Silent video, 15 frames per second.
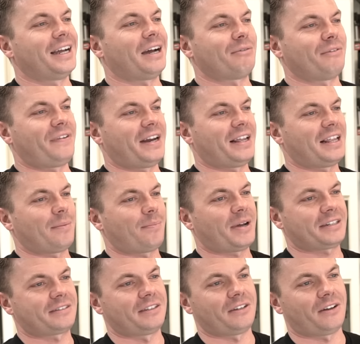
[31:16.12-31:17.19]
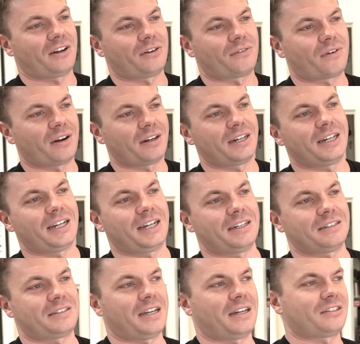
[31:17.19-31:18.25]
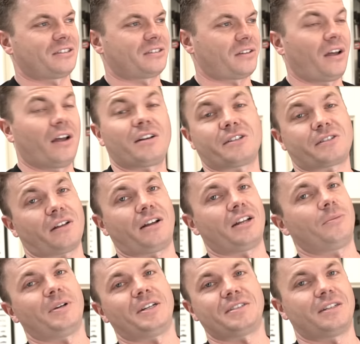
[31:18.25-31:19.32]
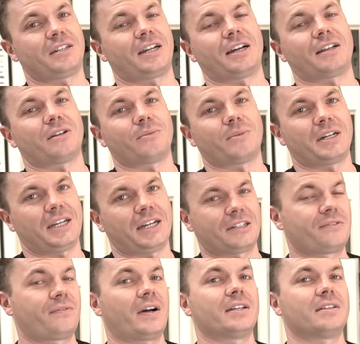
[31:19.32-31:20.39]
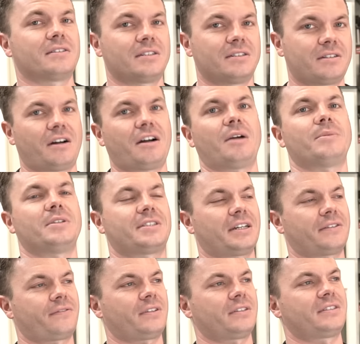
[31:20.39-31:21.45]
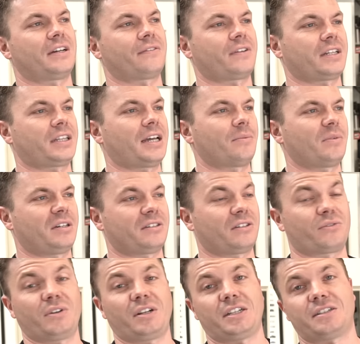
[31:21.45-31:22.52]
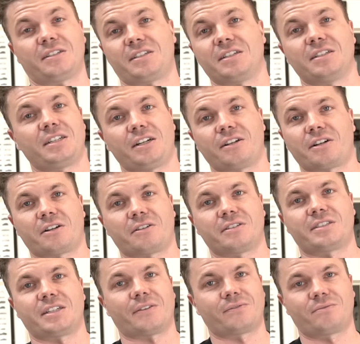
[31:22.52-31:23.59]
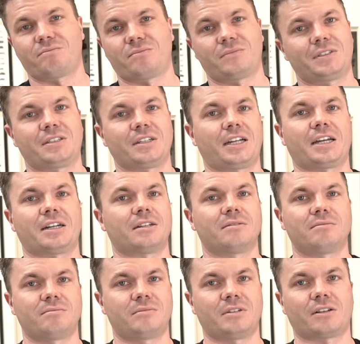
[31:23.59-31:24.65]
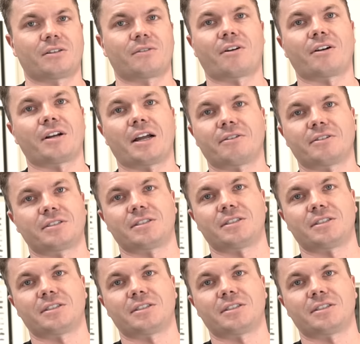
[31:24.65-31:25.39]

We've handed that back to the owner, Rodney. He's now just slowly piecing together when he gets funds and time and stuff like that, because it's really just interior and stuff to get it on the road now, isn't